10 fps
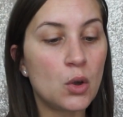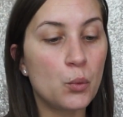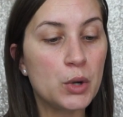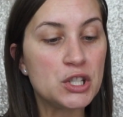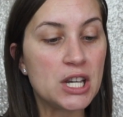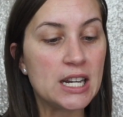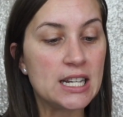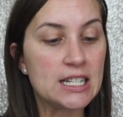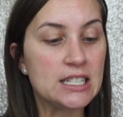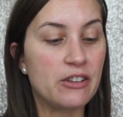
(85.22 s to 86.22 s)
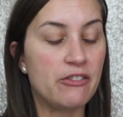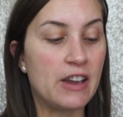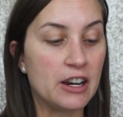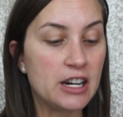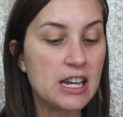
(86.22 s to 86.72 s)
which it is
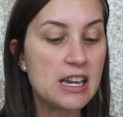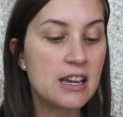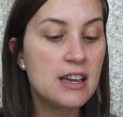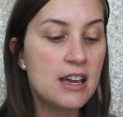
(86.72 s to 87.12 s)
very